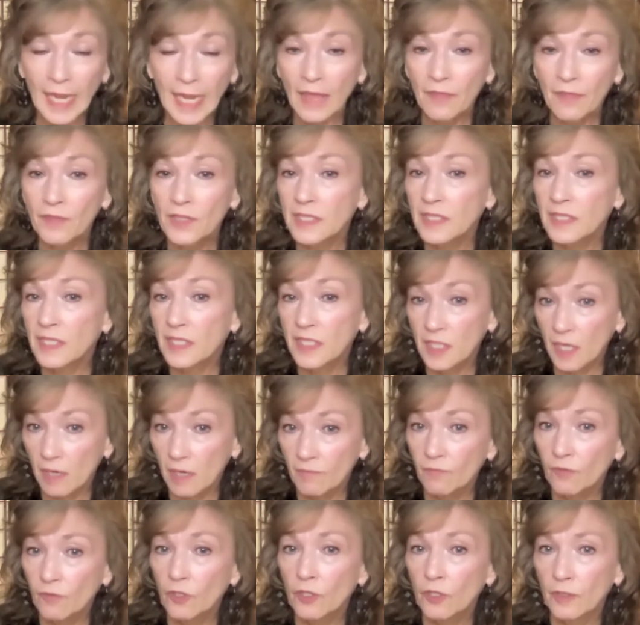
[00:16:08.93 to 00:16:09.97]
the
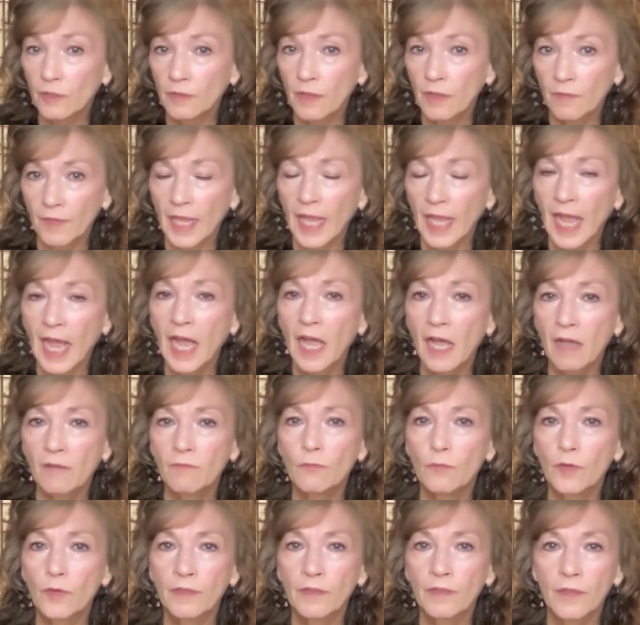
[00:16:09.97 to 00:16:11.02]
discomfort that they have
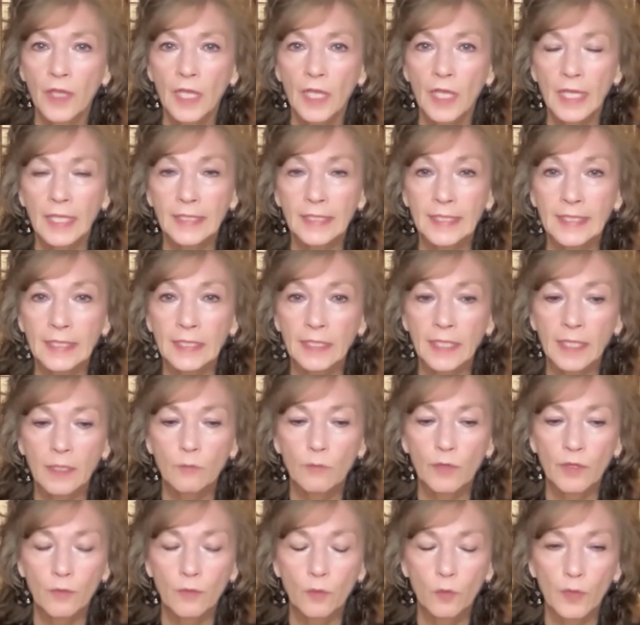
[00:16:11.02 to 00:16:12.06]
with dealing
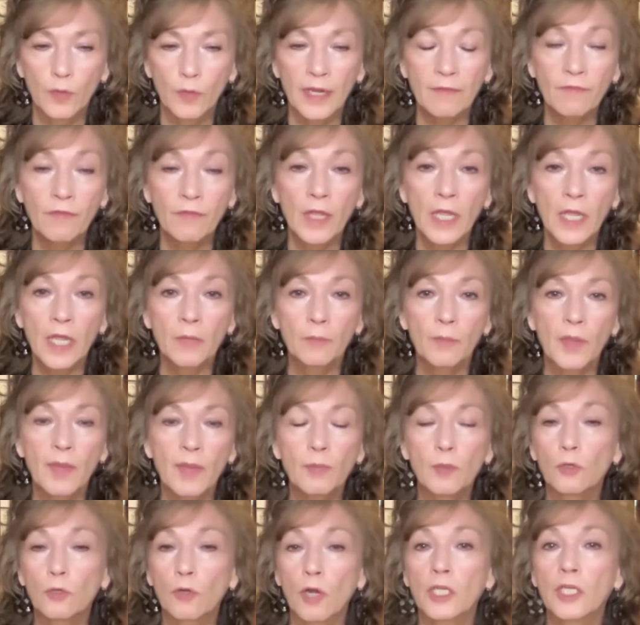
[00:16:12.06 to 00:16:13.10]
with grief.
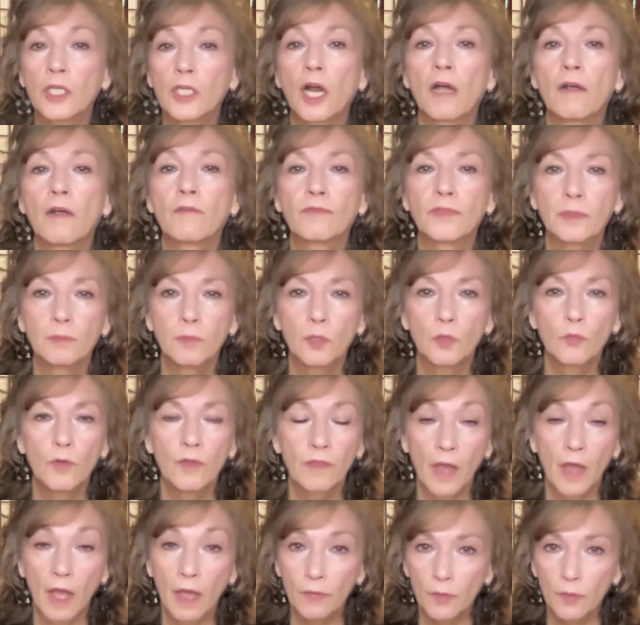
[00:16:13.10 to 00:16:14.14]
People are uncomfortable
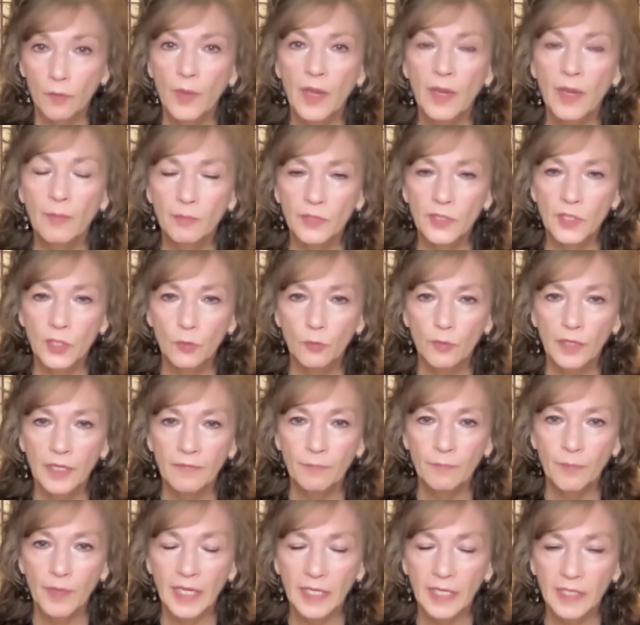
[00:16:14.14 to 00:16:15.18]
with other people's grief
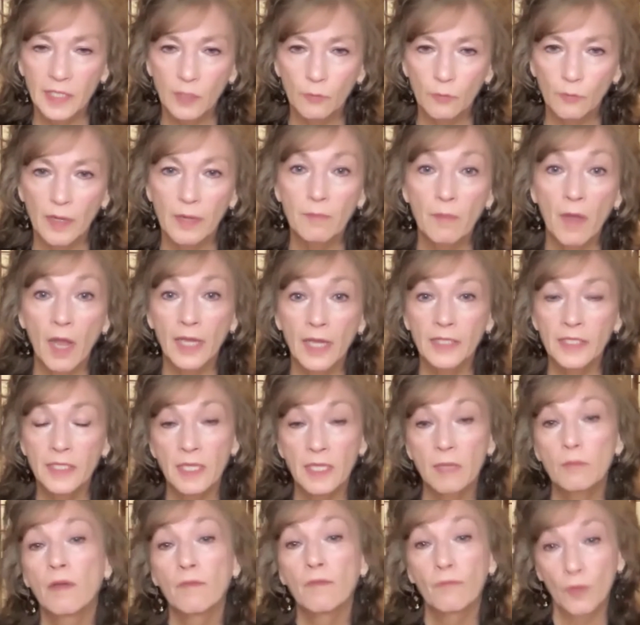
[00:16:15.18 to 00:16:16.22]
because it reminds
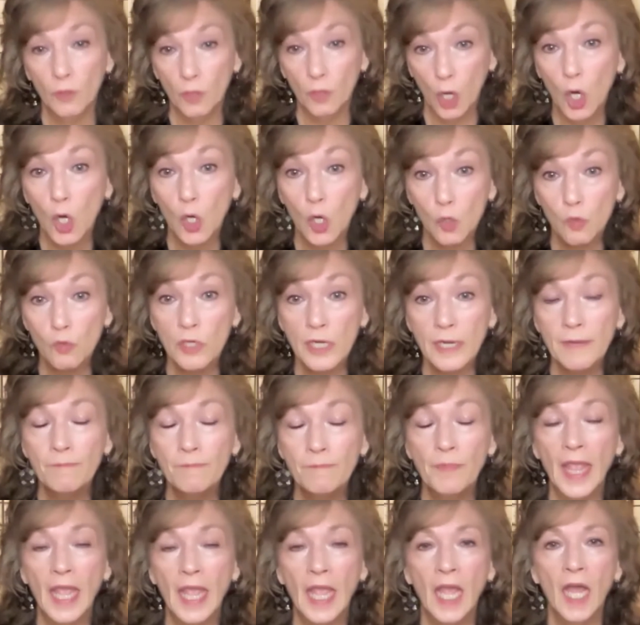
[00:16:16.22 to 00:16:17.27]
them of their own.
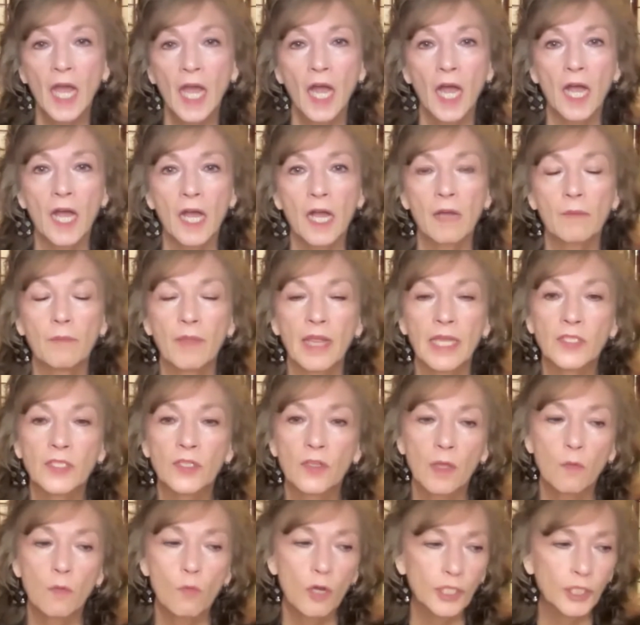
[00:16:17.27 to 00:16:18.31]
And so
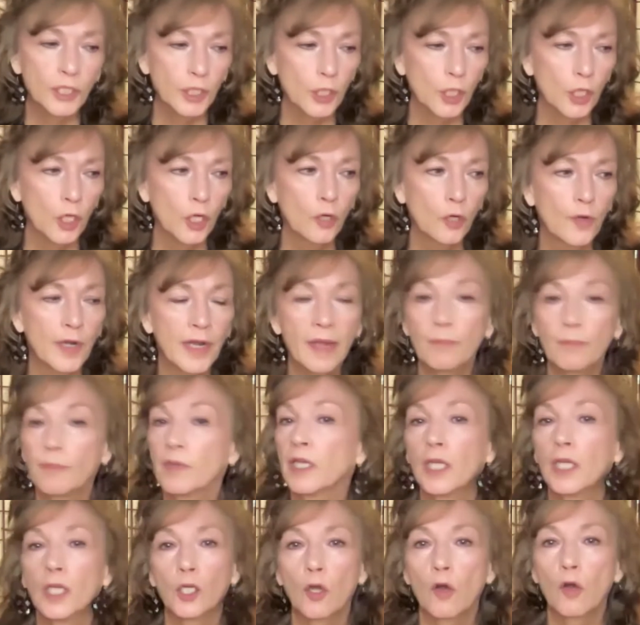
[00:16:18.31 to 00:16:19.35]
they want you to hurry up
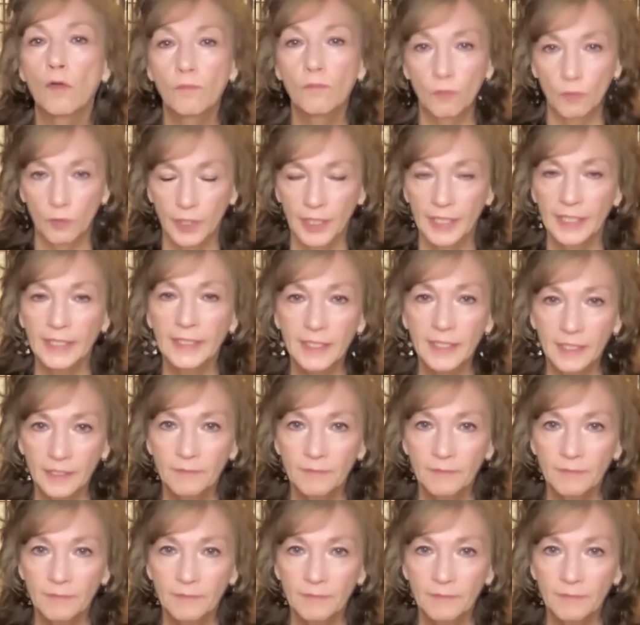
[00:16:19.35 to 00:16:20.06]
and get over it.